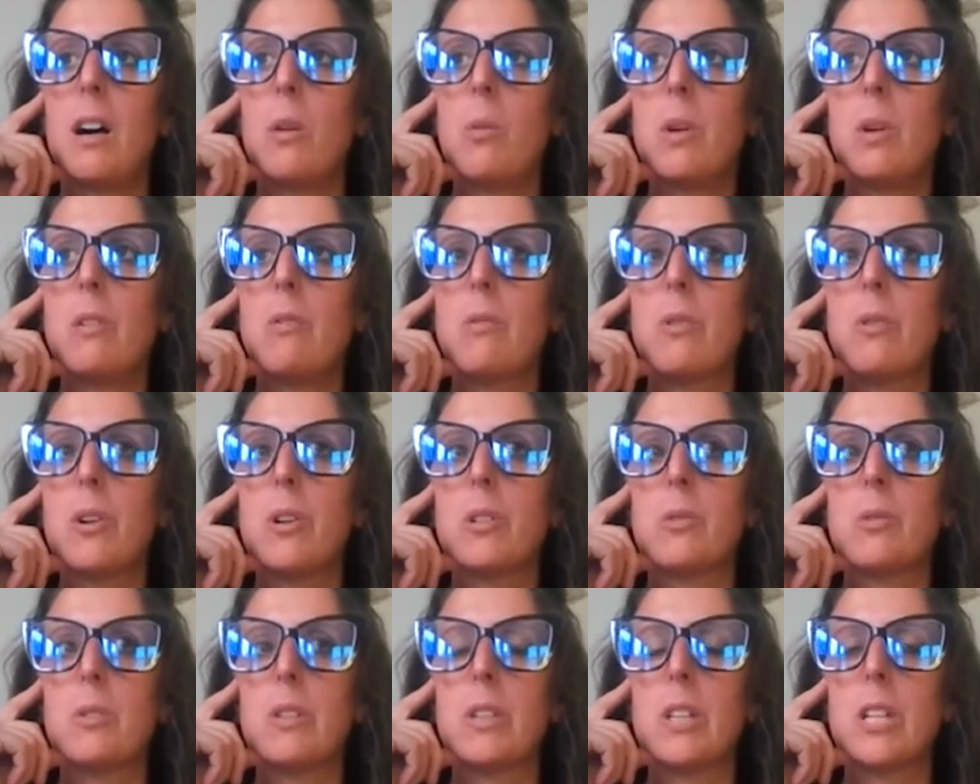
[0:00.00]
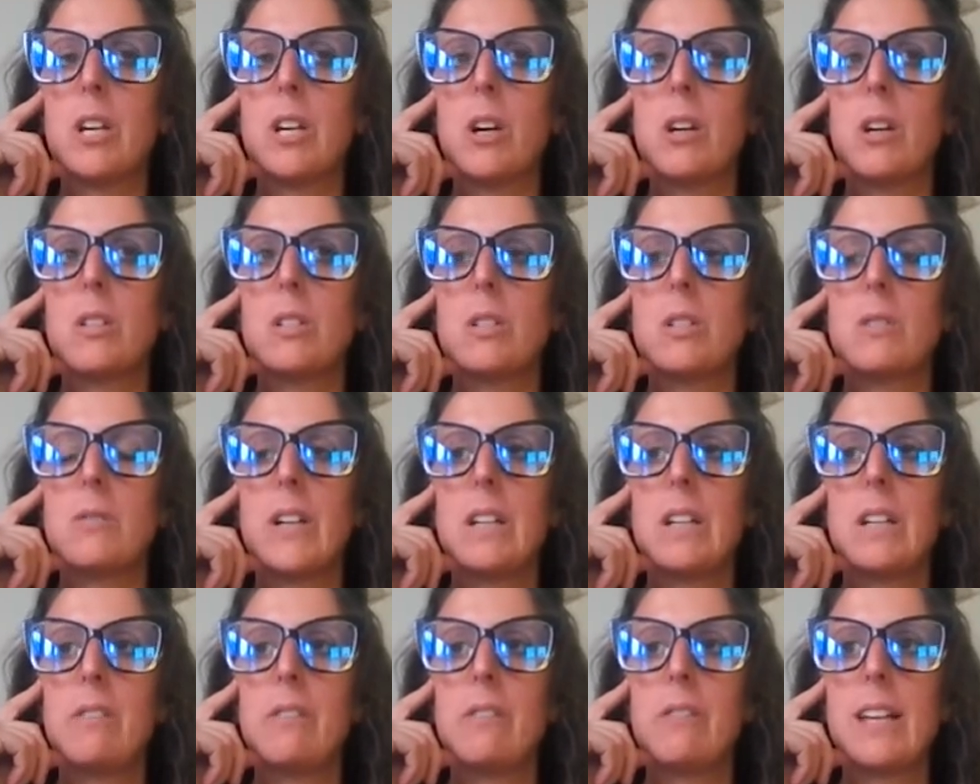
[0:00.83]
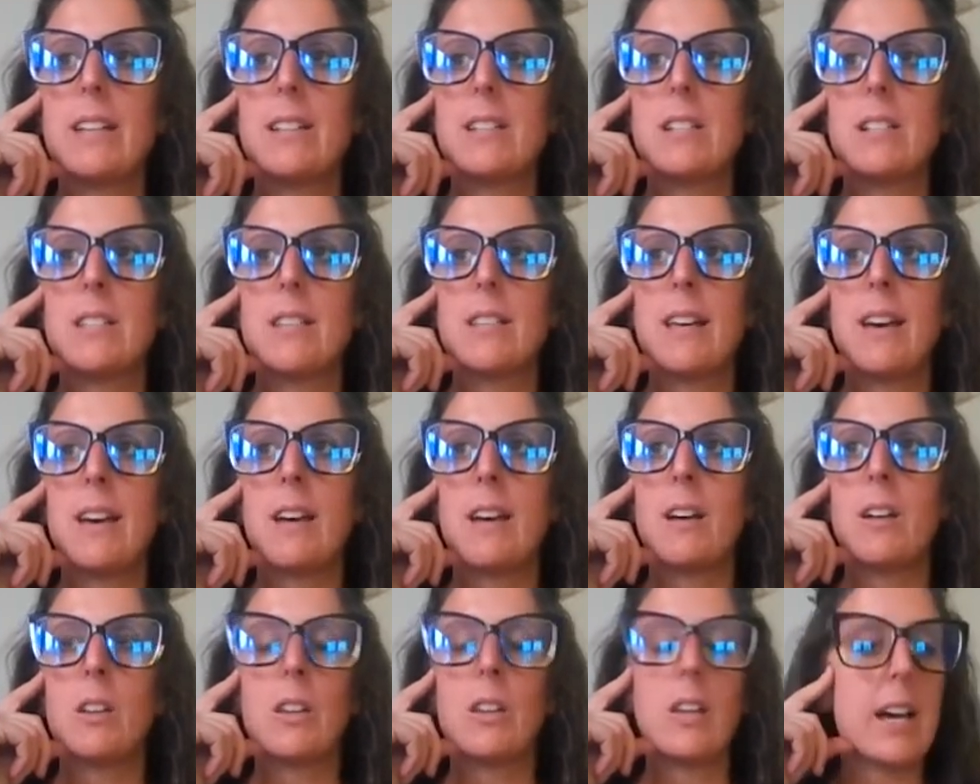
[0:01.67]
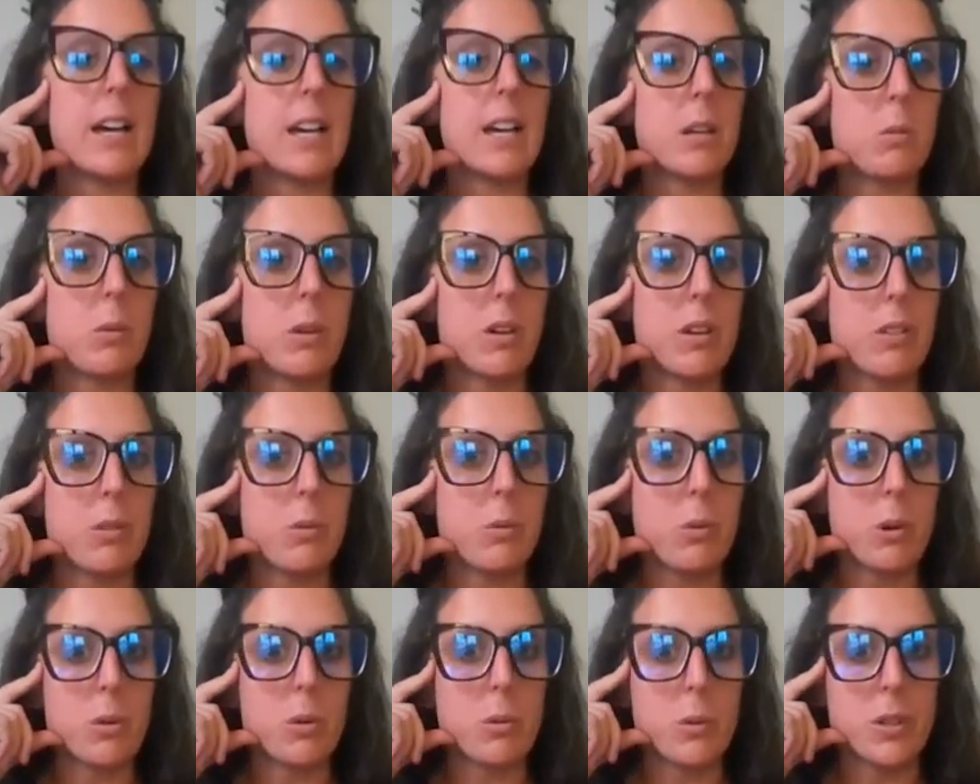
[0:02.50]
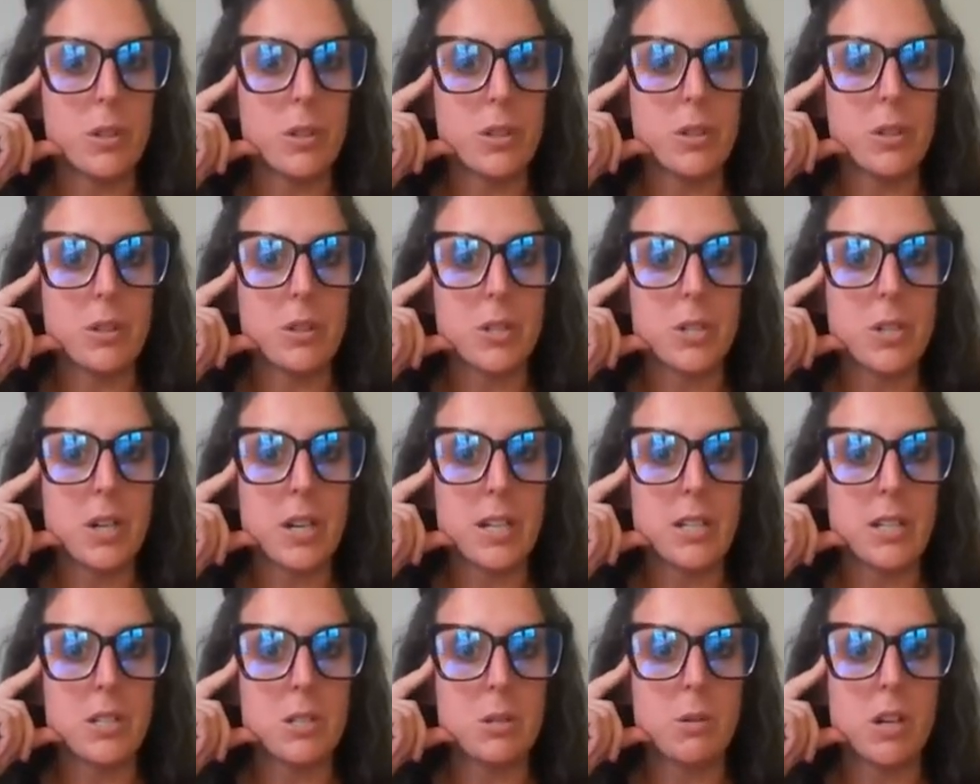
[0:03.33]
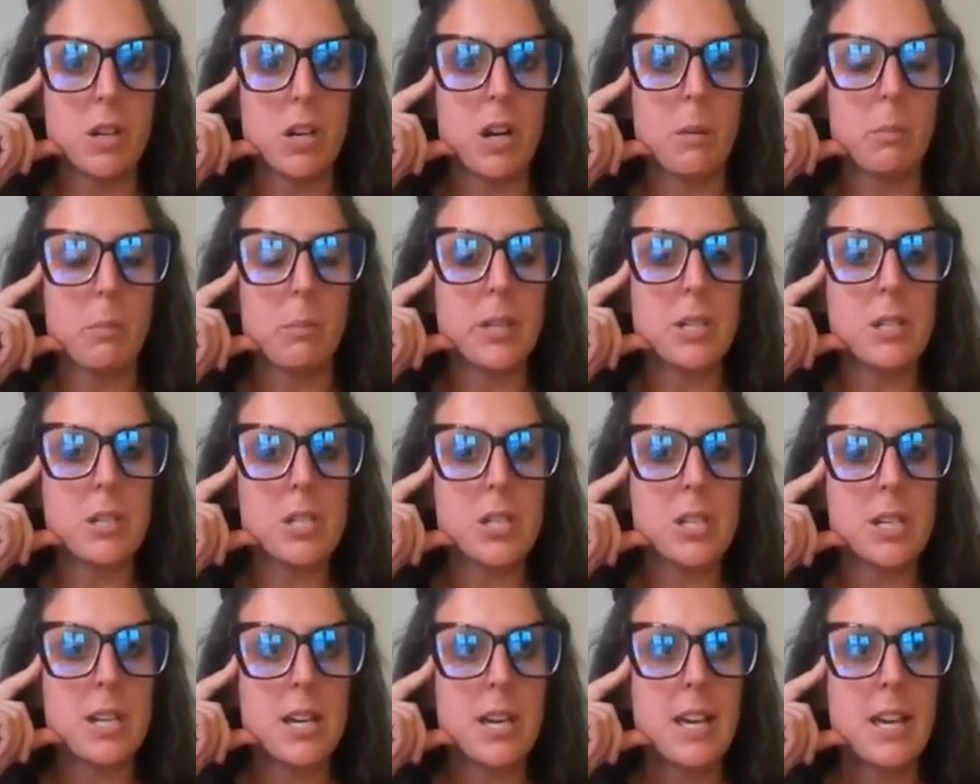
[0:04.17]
We've worked really hard to find vets that align with what we're trying to accomplish.